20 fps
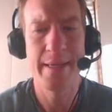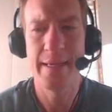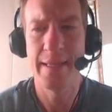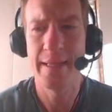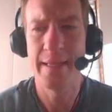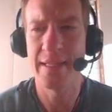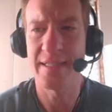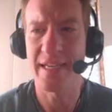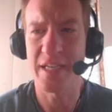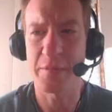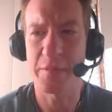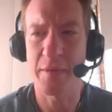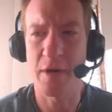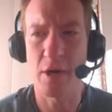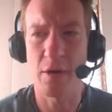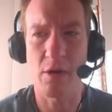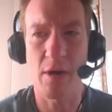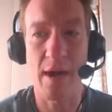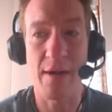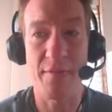This next
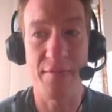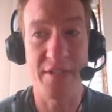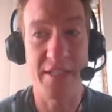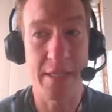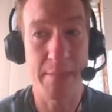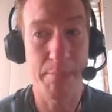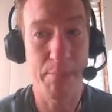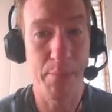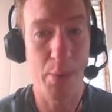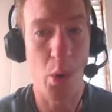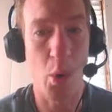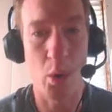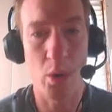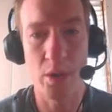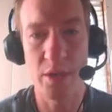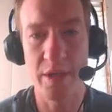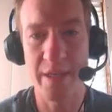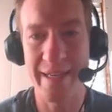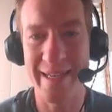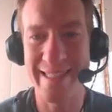paragraph is in
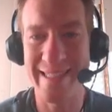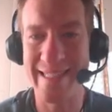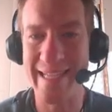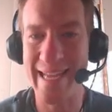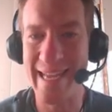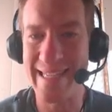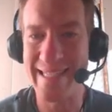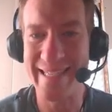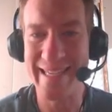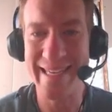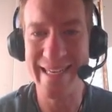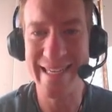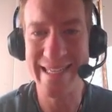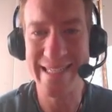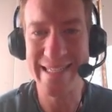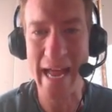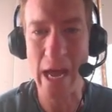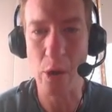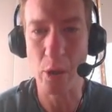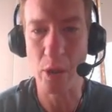bold, and it says, "It
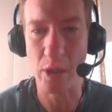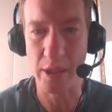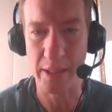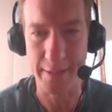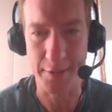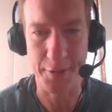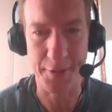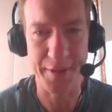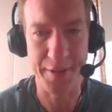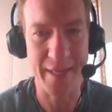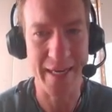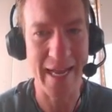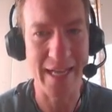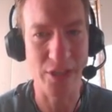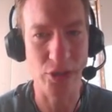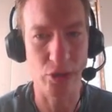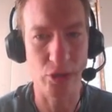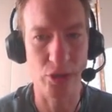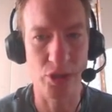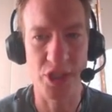is now clear that
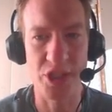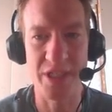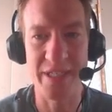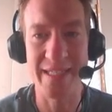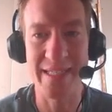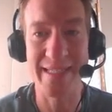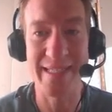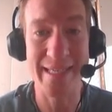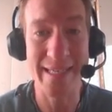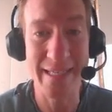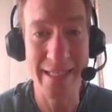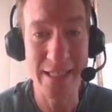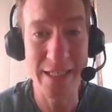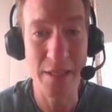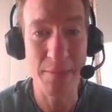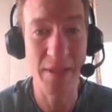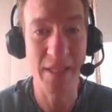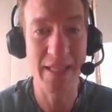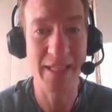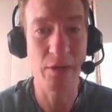estrogen is
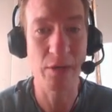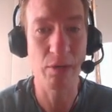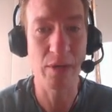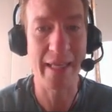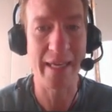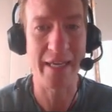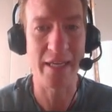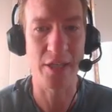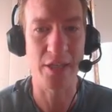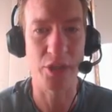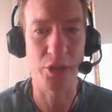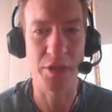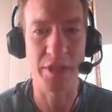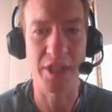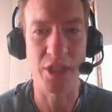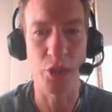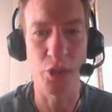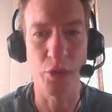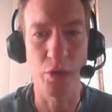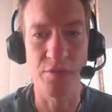intimately related to
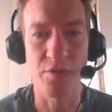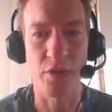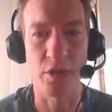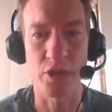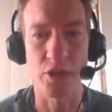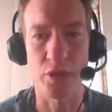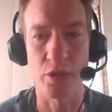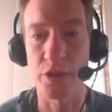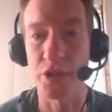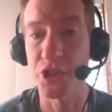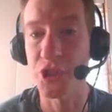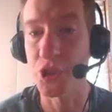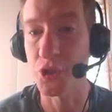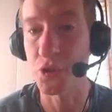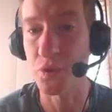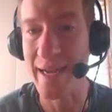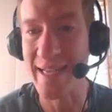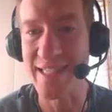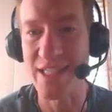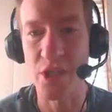the universal
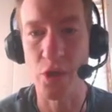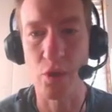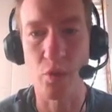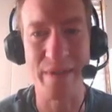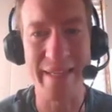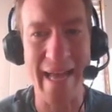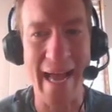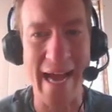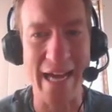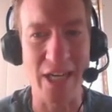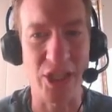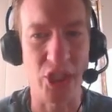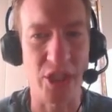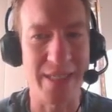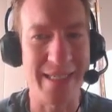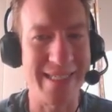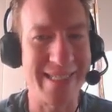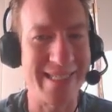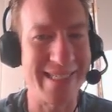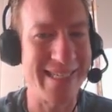stress
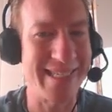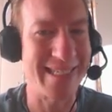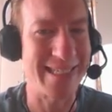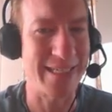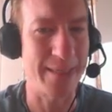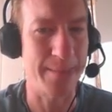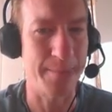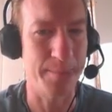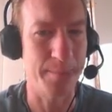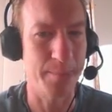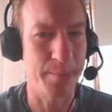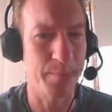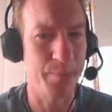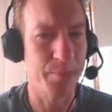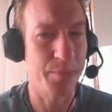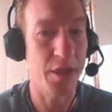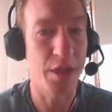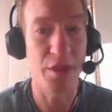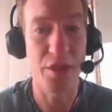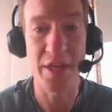reaction system,
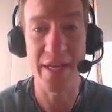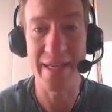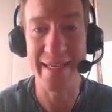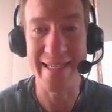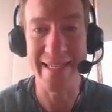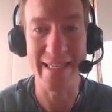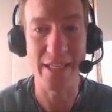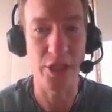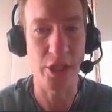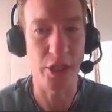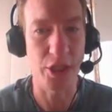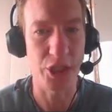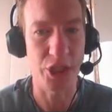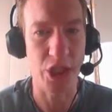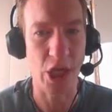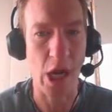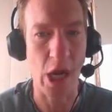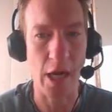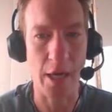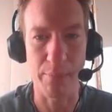the heat
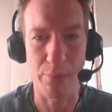shock